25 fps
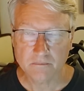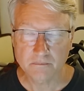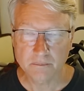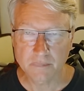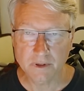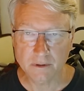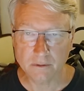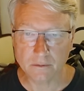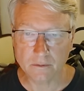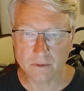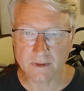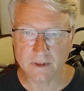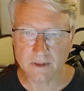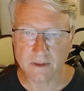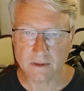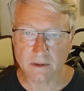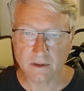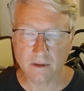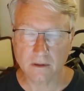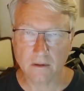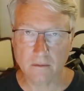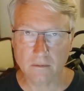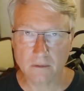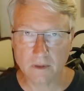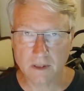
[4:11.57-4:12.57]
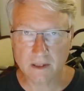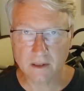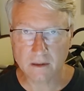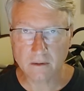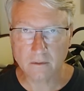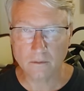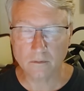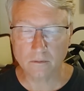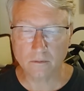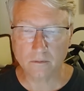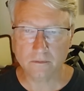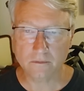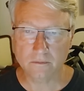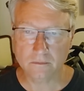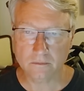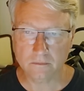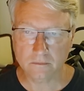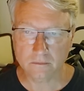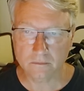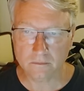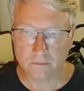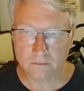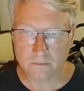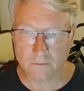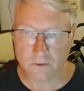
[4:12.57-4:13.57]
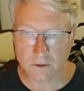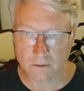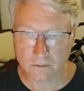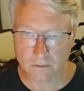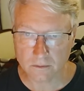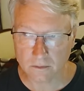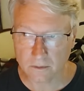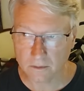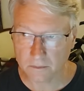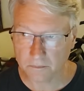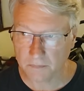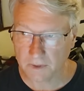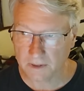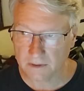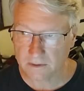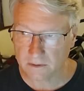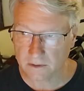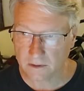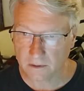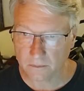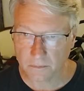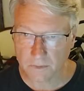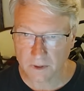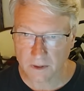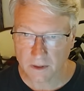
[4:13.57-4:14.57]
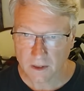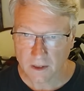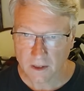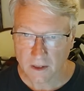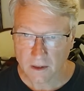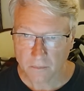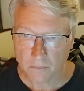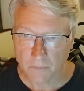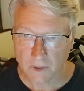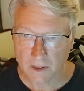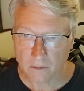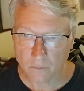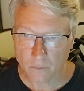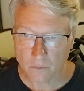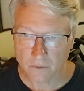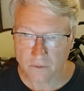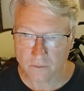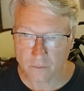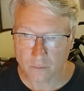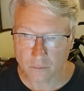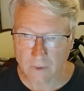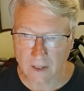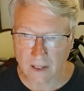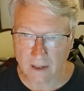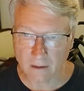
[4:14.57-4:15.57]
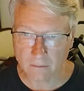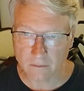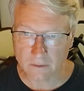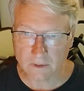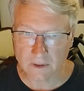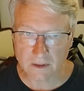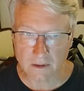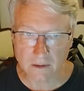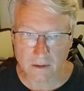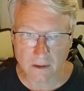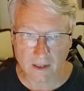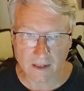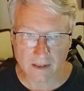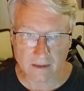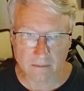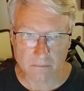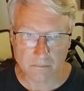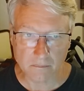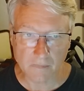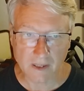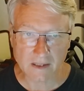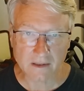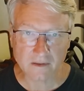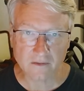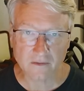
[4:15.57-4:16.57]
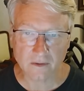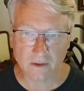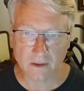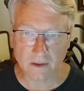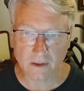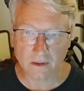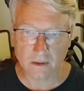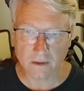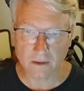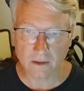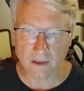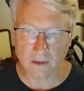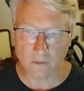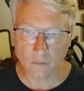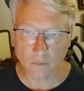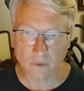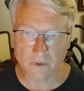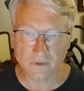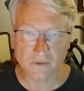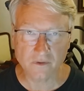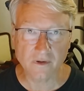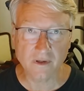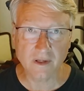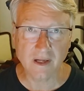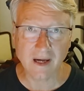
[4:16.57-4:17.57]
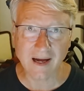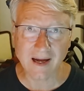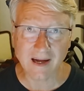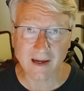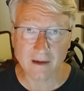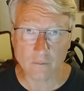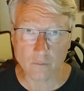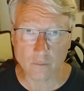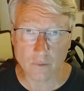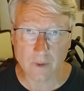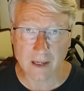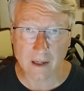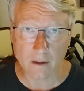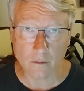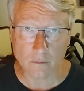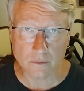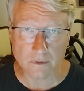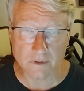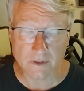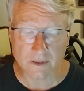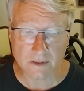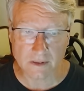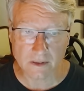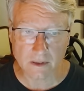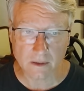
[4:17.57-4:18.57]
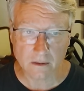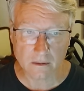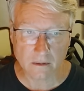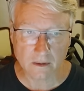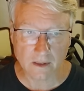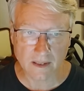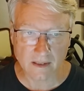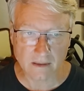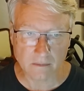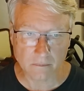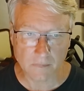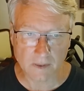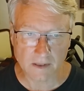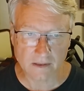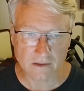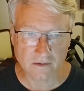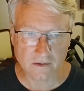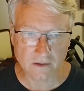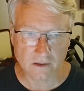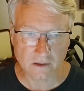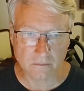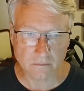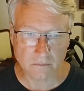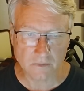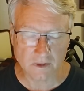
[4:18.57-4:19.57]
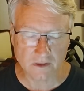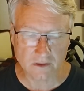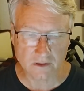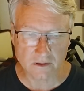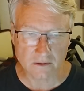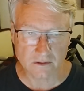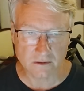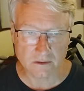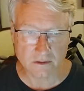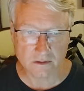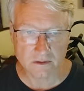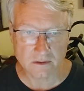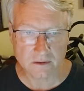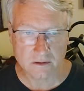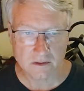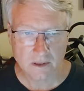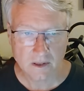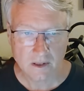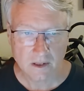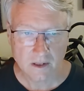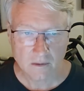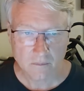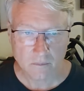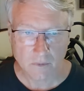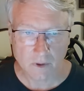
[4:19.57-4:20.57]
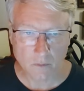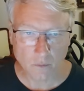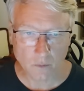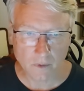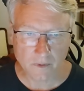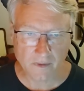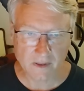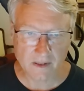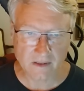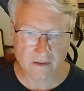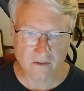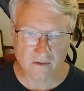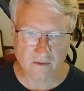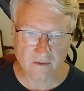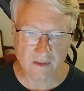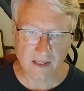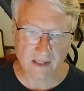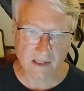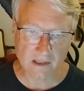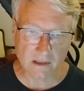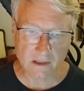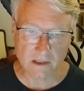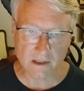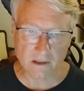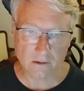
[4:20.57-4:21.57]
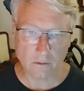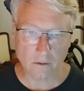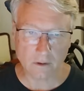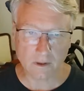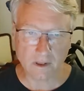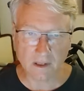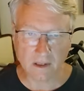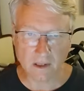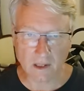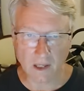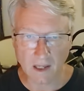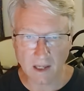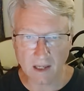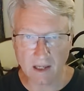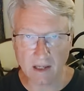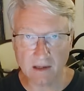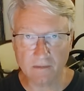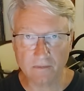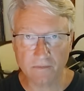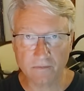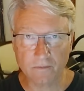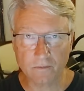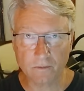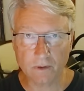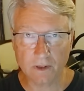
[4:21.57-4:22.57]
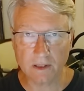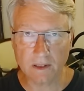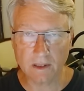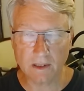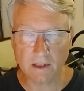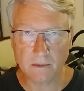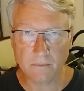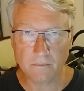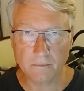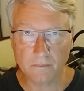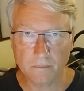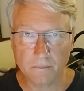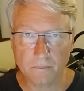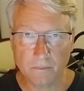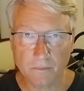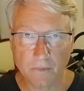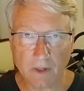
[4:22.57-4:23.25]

building, you know, like an old church, Mexican, but it was rounded like Mexican. It was not rounded like Mexican missions, but with a stately looking A-frame,